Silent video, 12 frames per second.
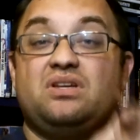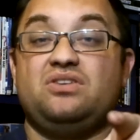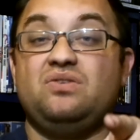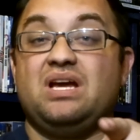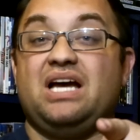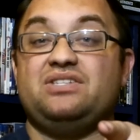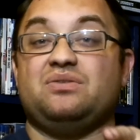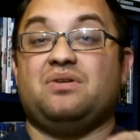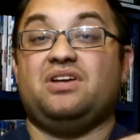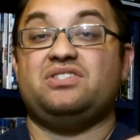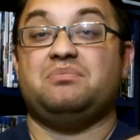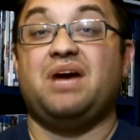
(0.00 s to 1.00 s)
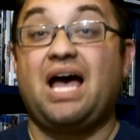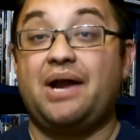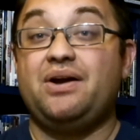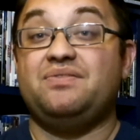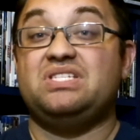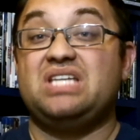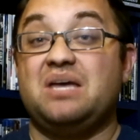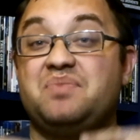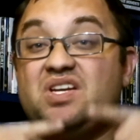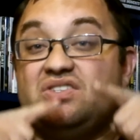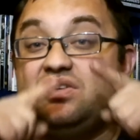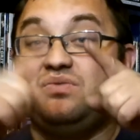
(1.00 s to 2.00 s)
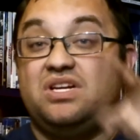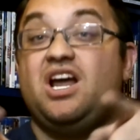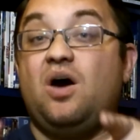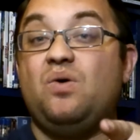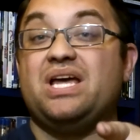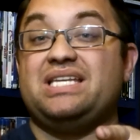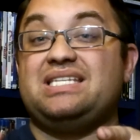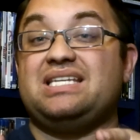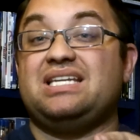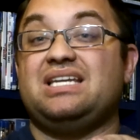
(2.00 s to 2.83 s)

You guys are awesome. I don't even say it because you know it.